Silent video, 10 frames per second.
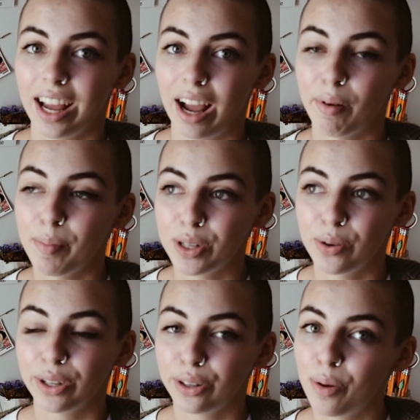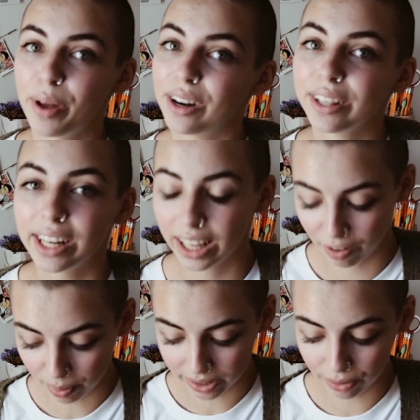I might be doing a little better than I
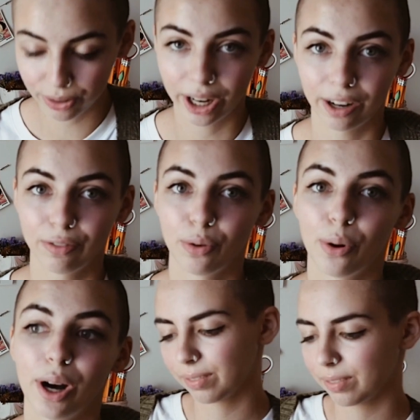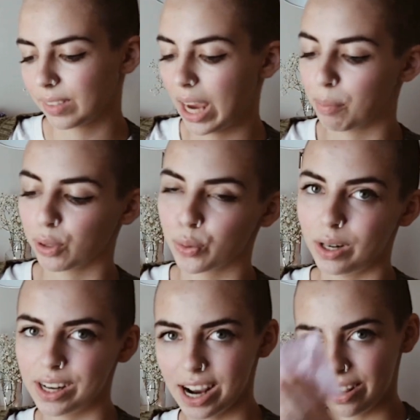give myself credit for. April
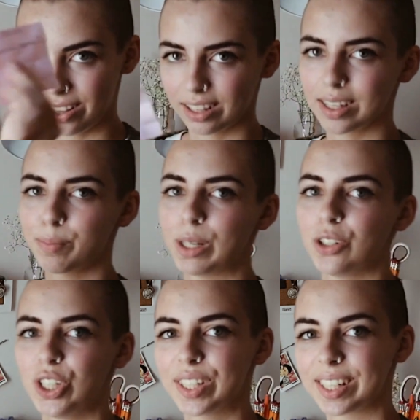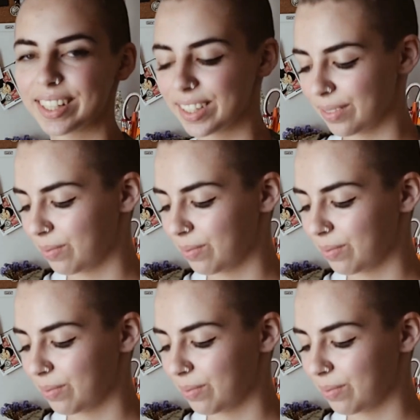29th, accepting Jesus.